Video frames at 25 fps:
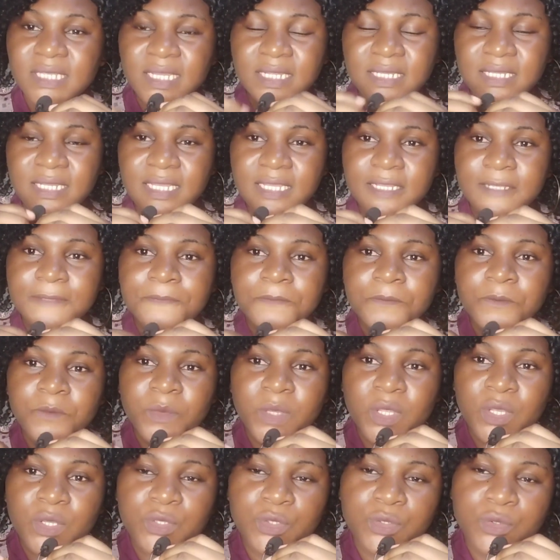And then
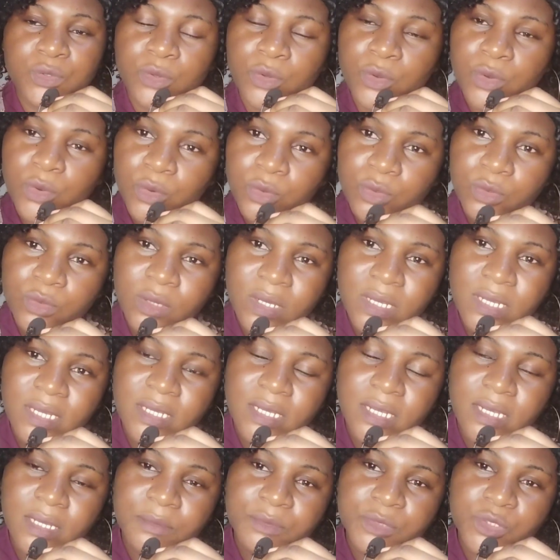you
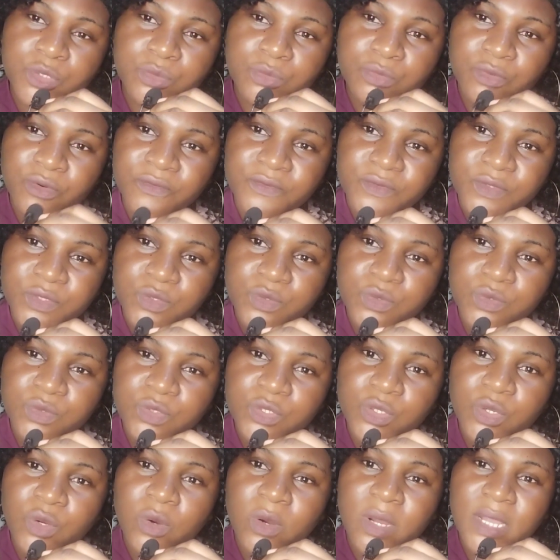move to
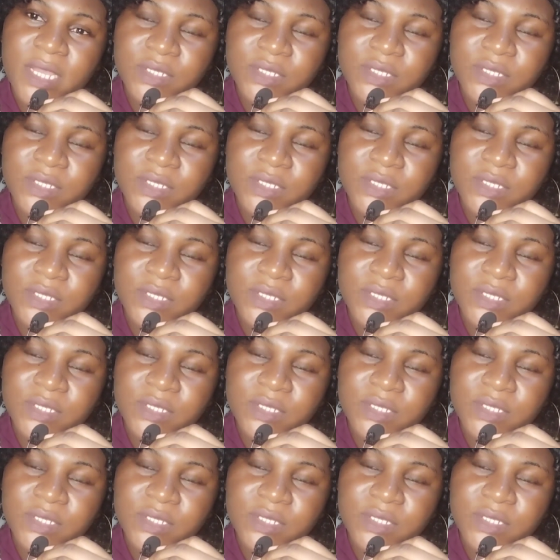your